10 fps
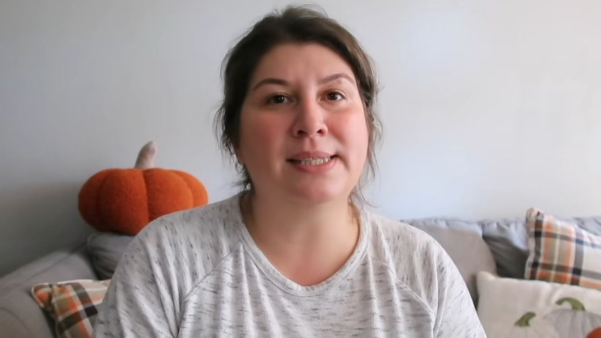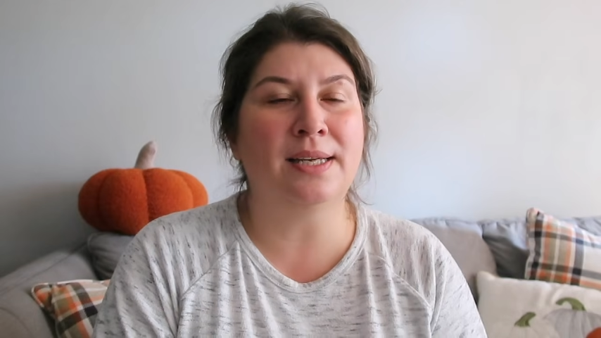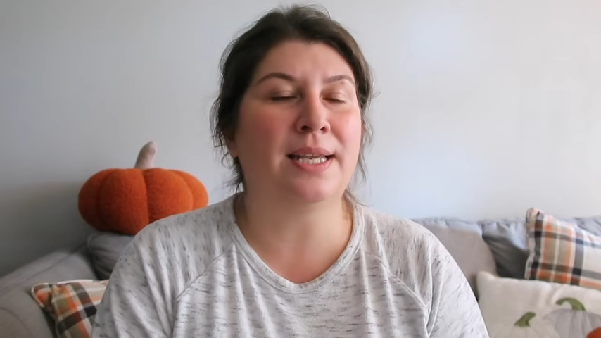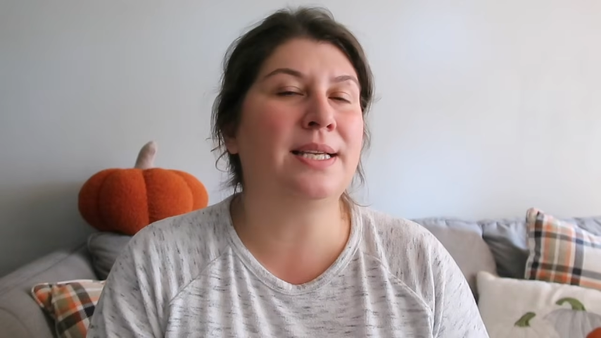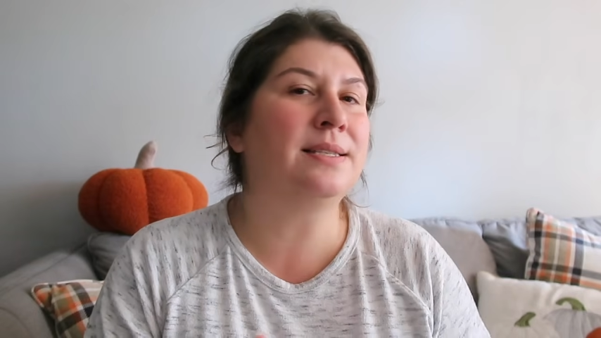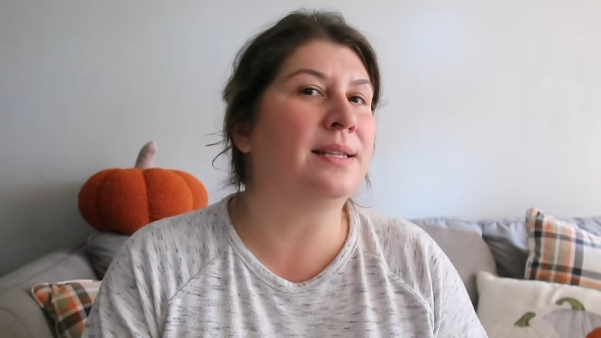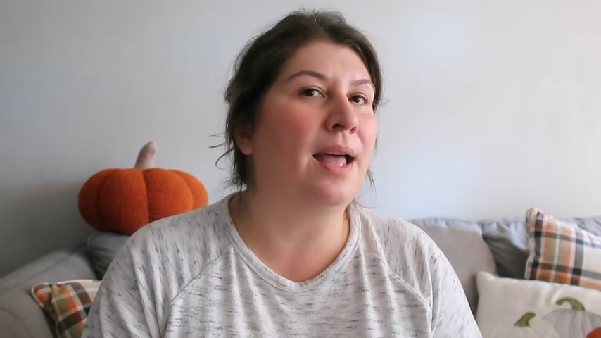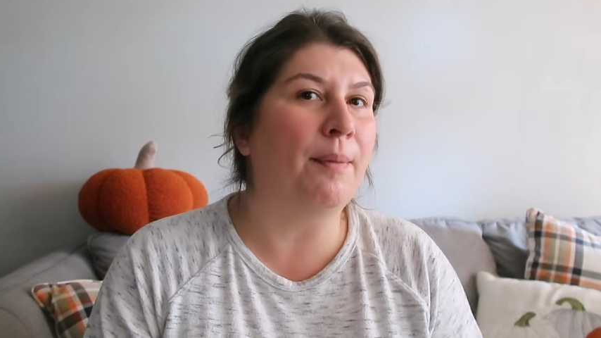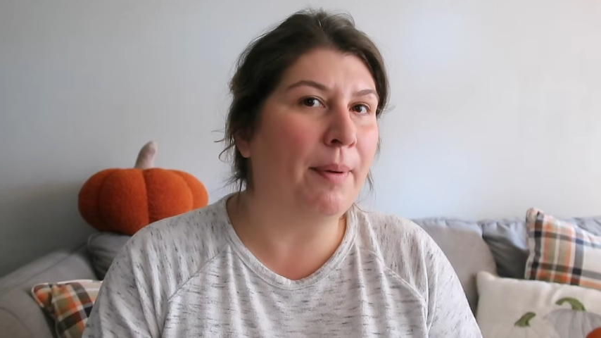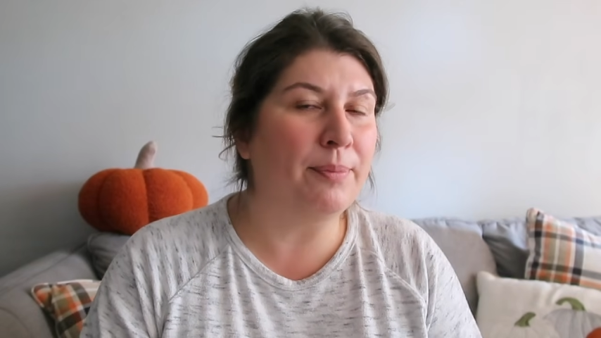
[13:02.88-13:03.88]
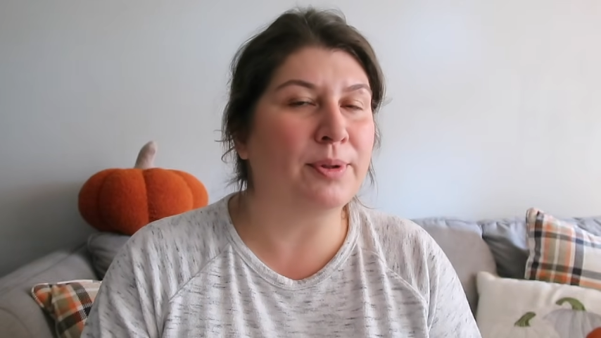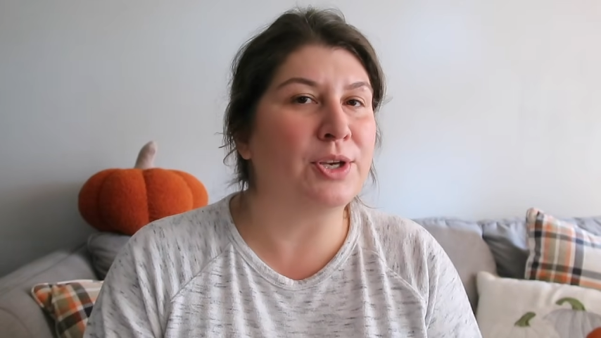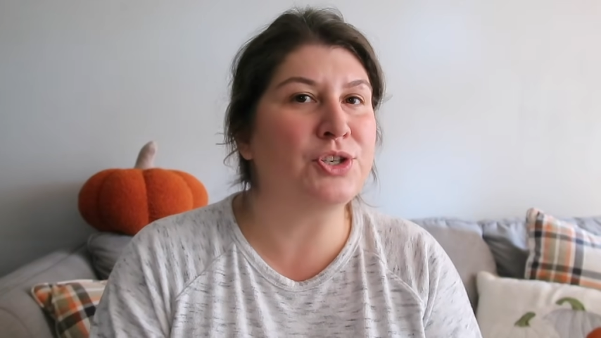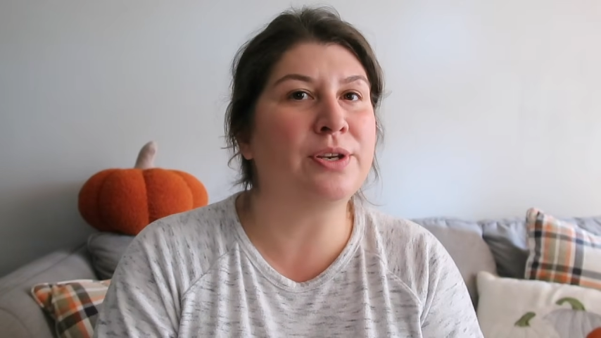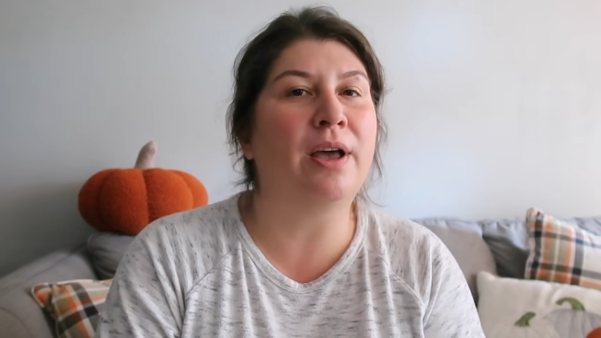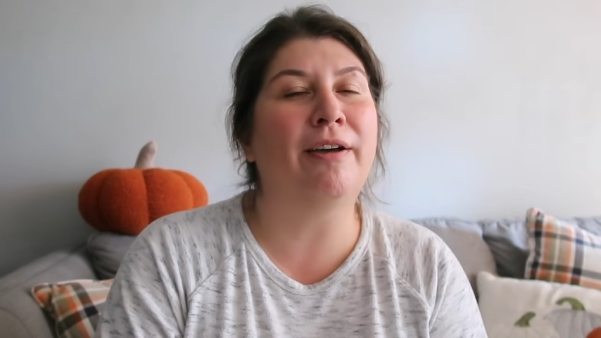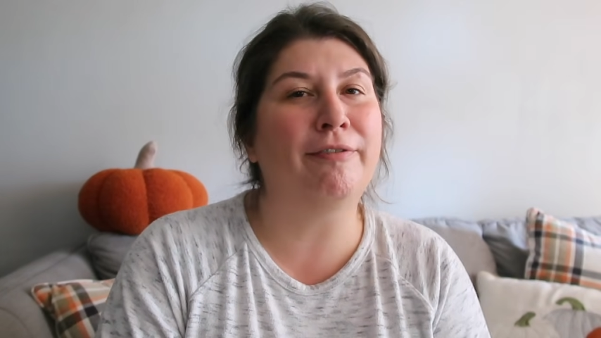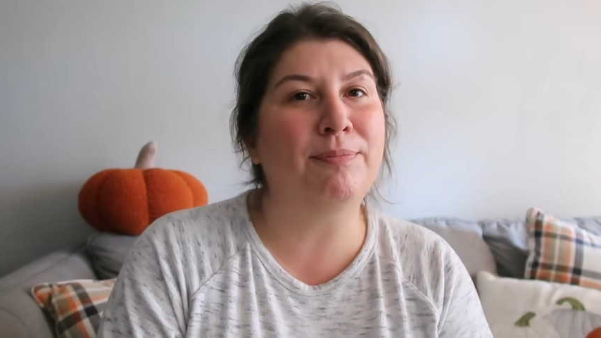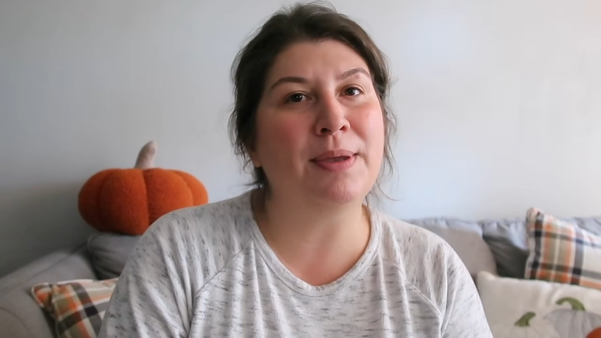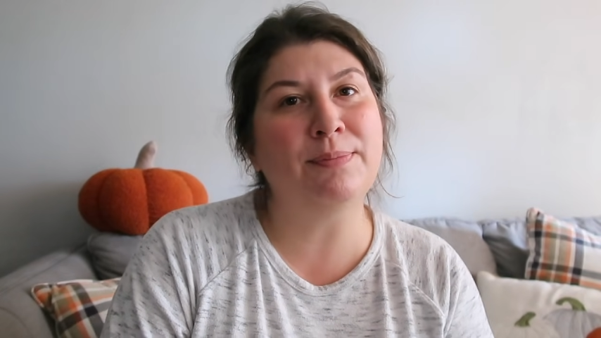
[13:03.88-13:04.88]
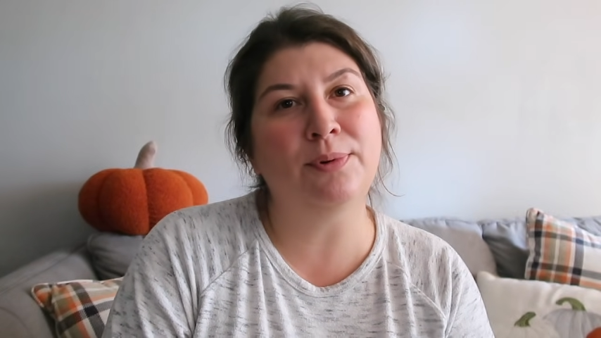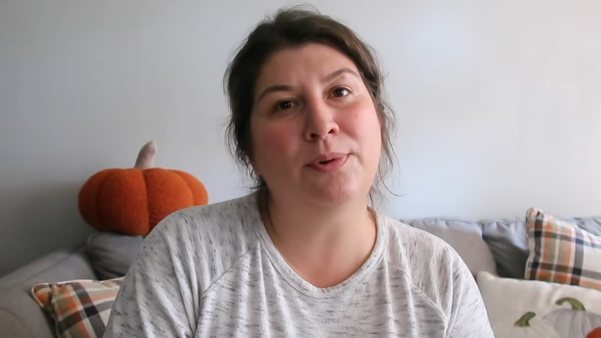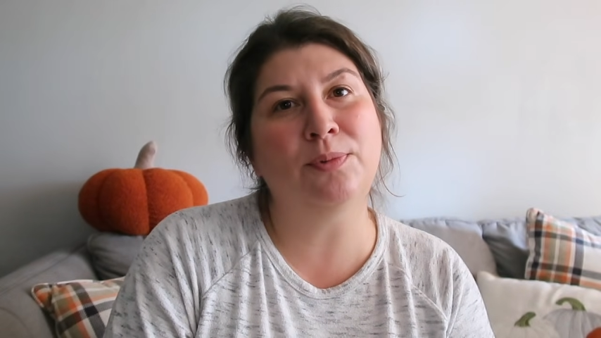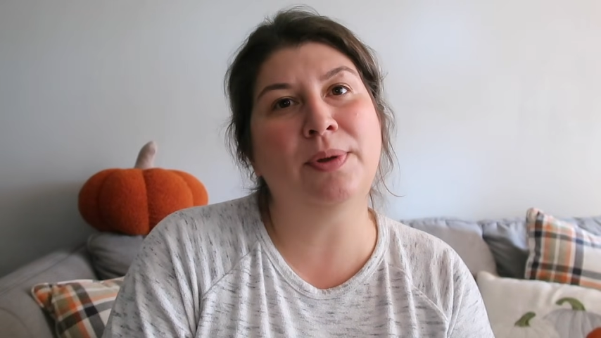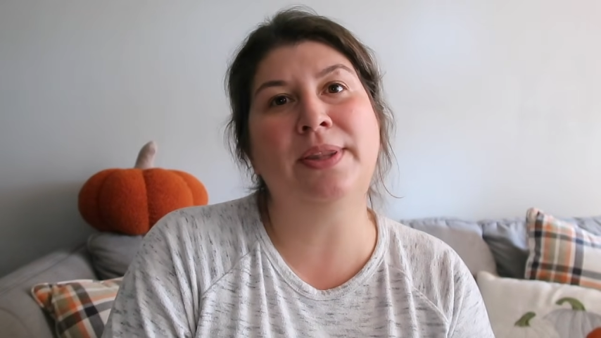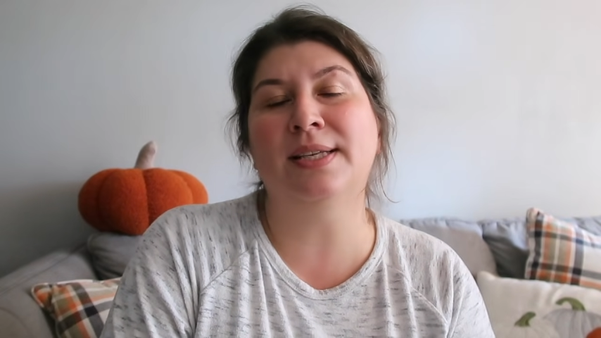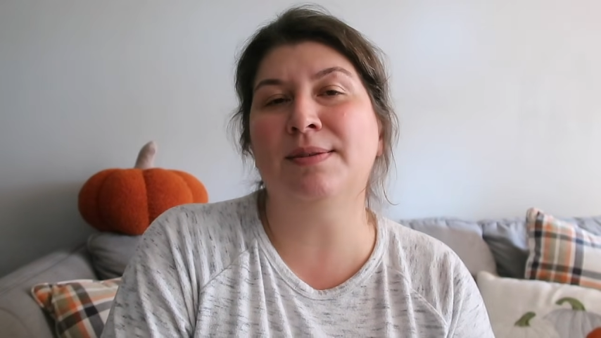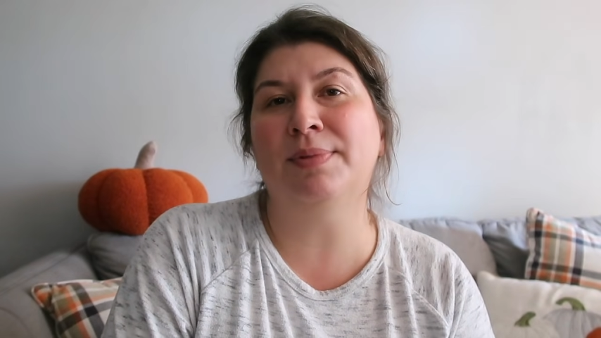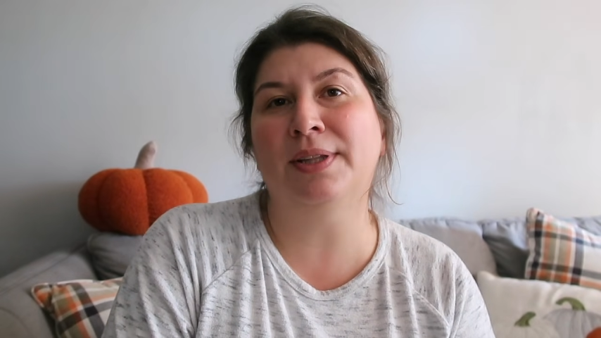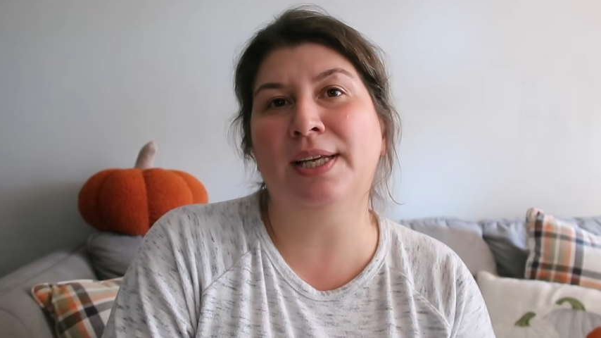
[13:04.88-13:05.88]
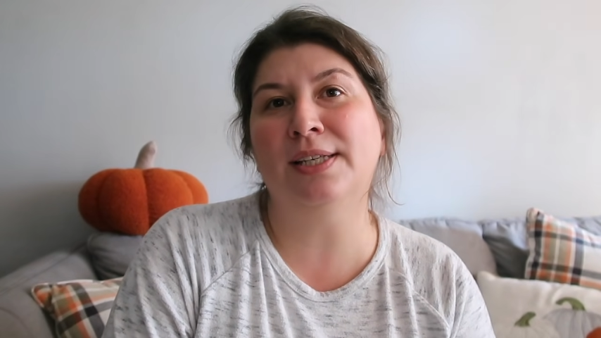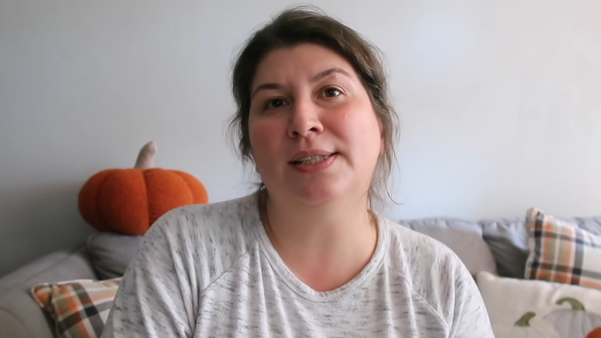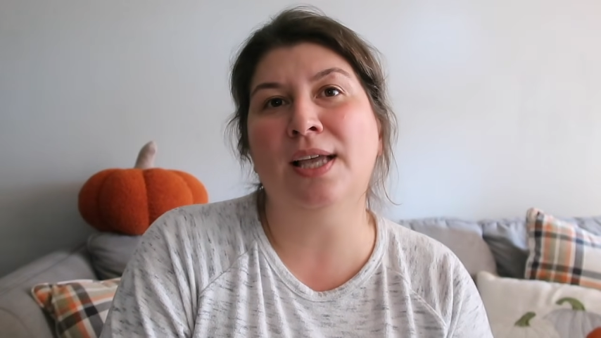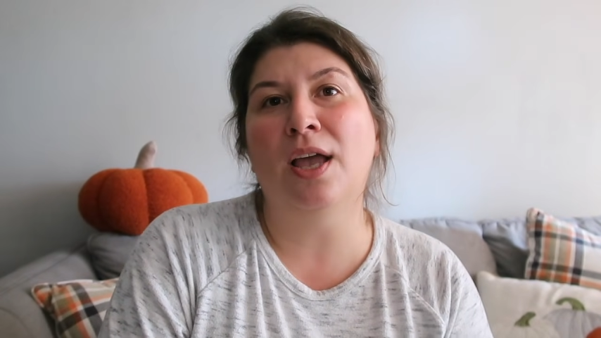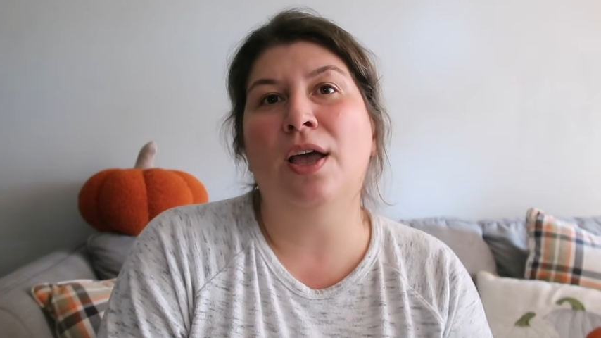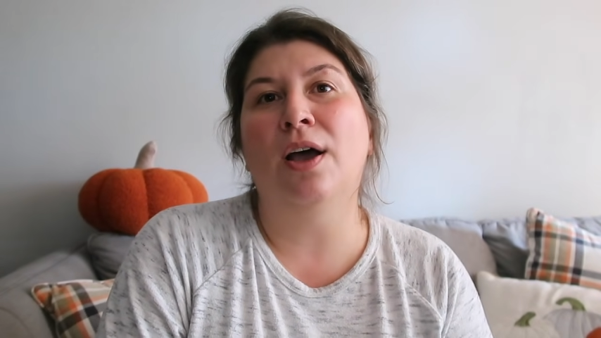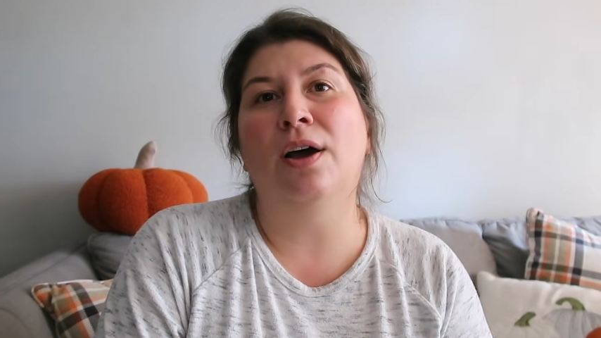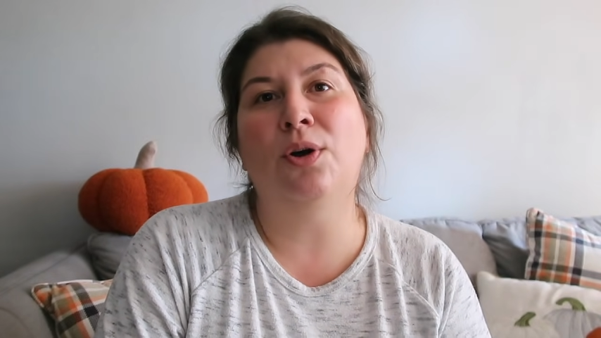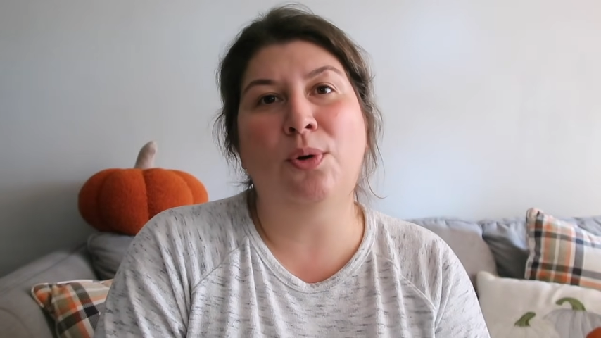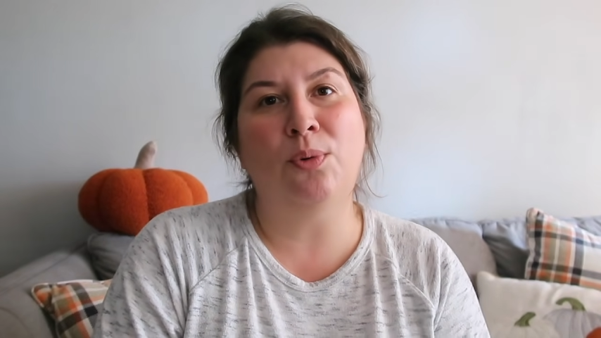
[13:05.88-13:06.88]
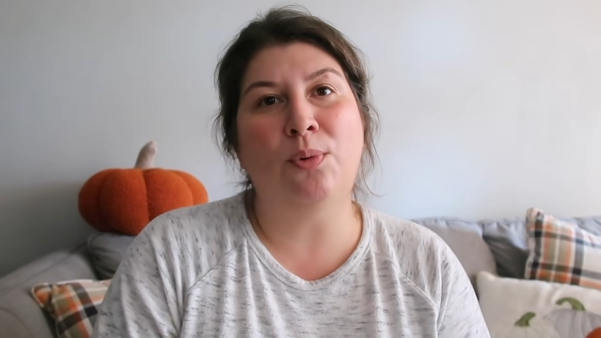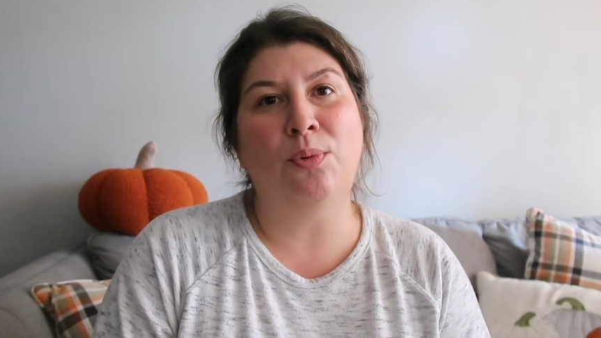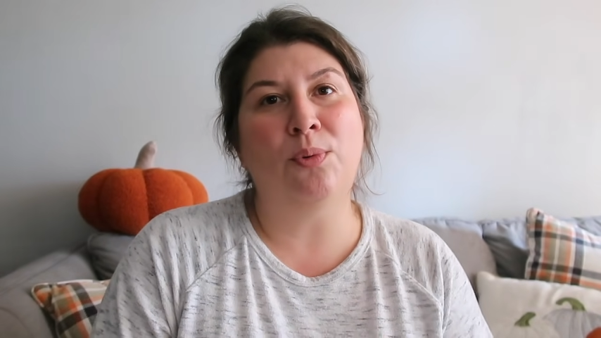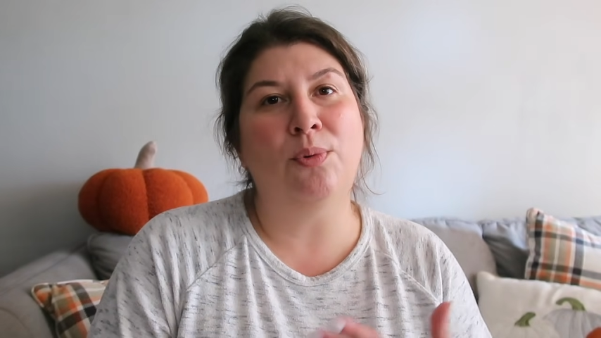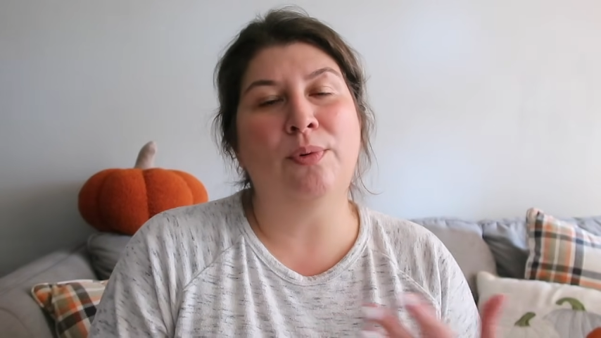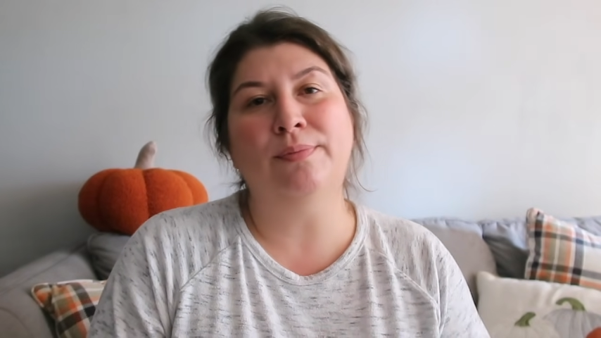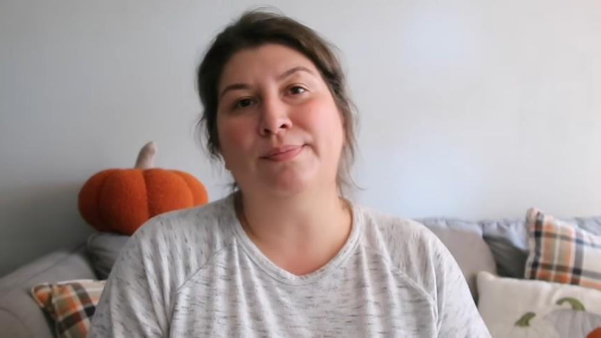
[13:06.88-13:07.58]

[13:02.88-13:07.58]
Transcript: son is in that population of people with disabilities who